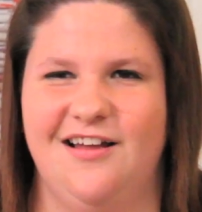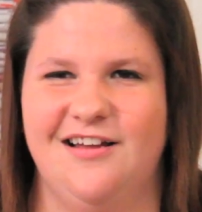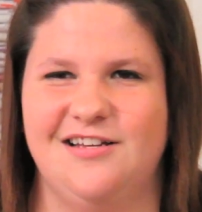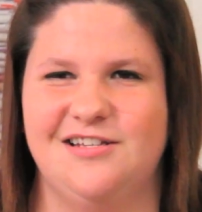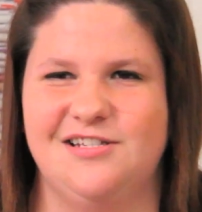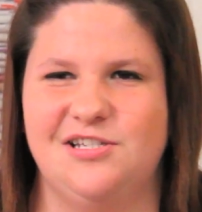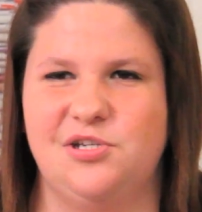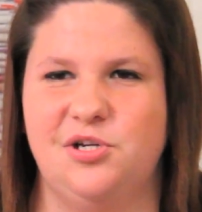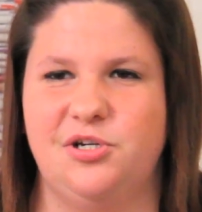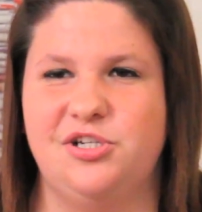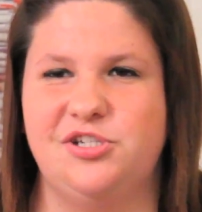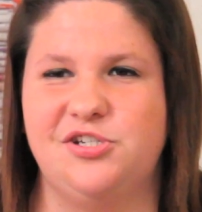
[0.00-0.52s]

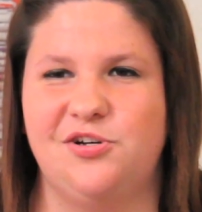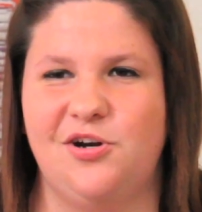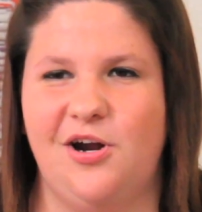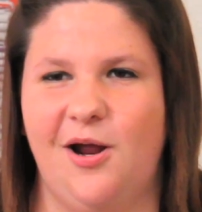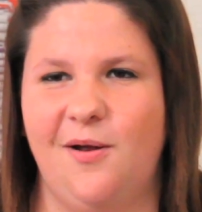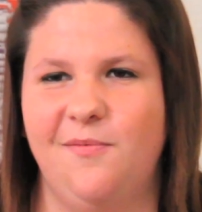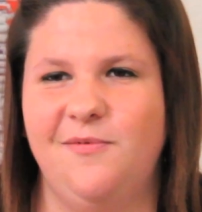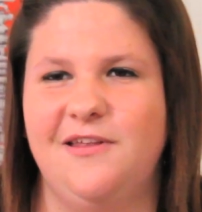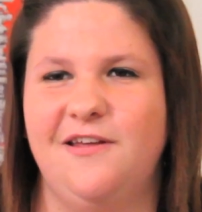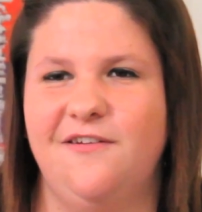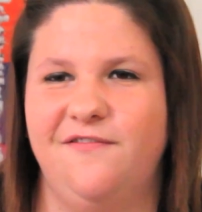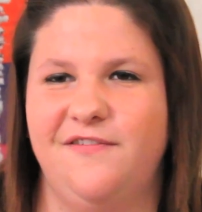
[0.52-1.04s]
So
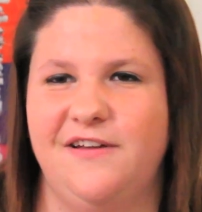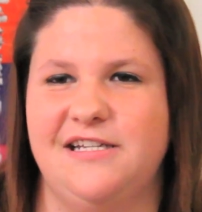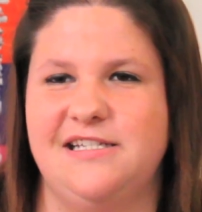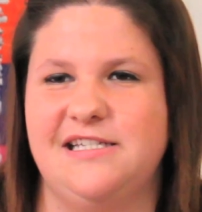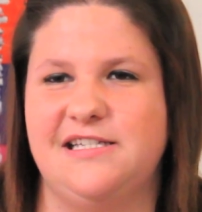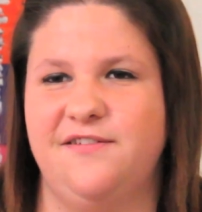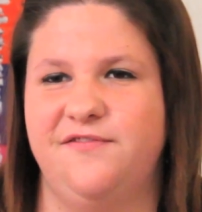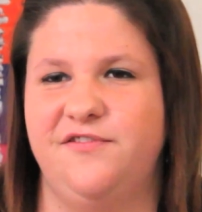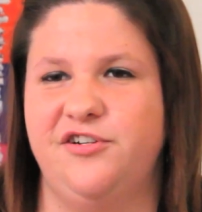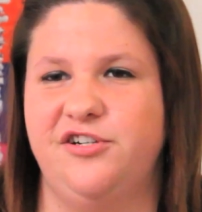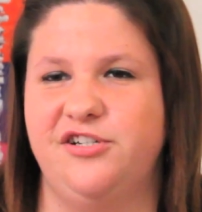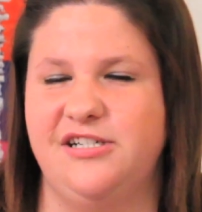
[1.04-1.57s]
describe the events
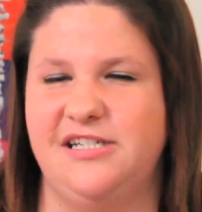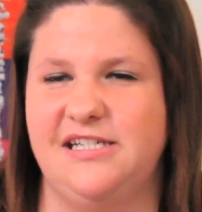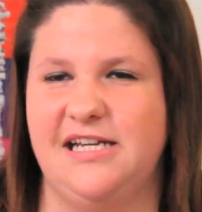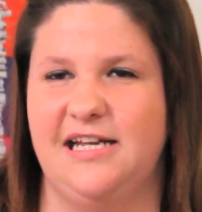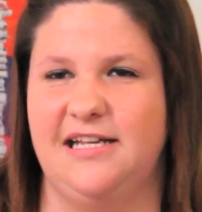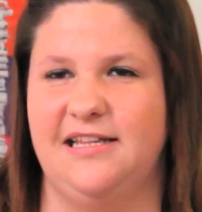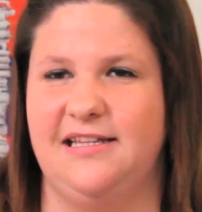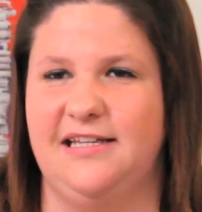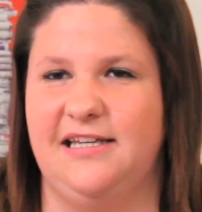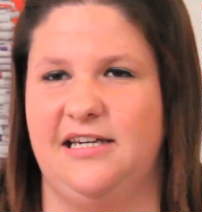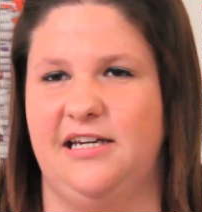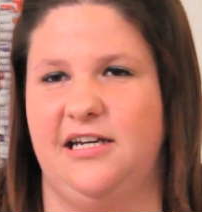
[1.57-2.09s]
of your day
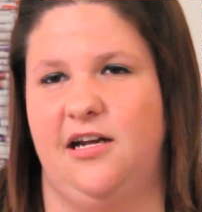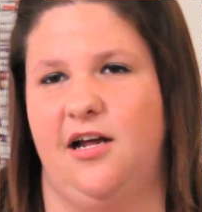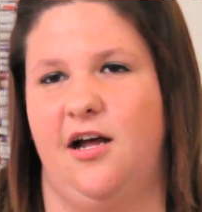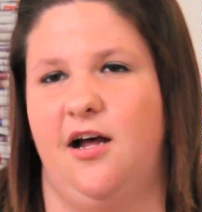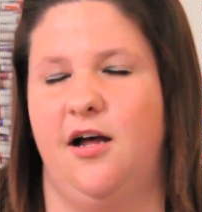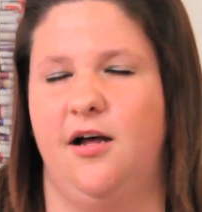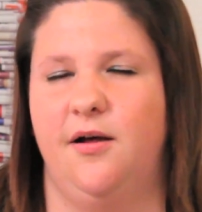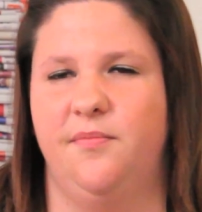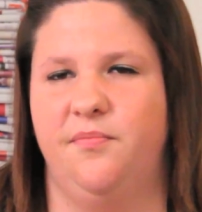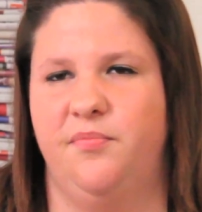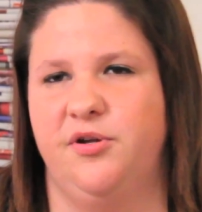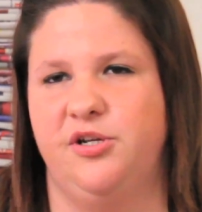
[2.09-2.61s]
leading
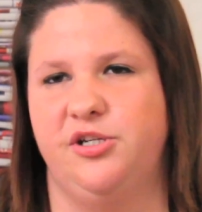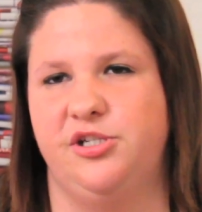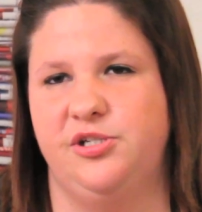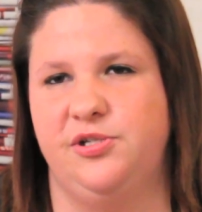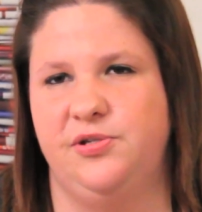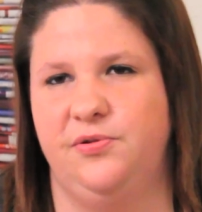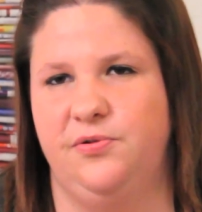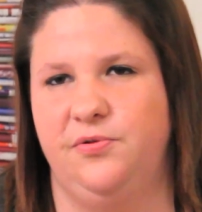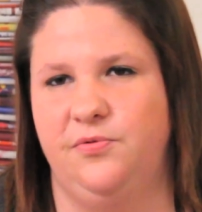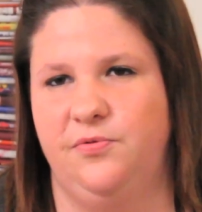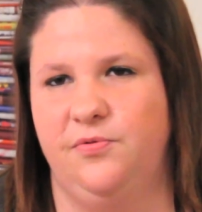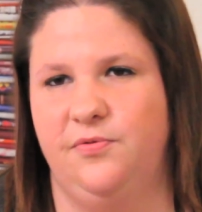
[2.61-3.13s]
up
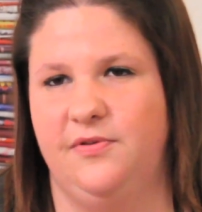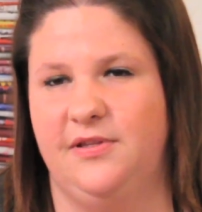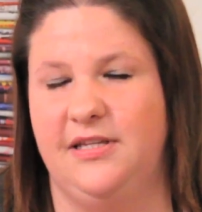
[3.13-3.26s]
to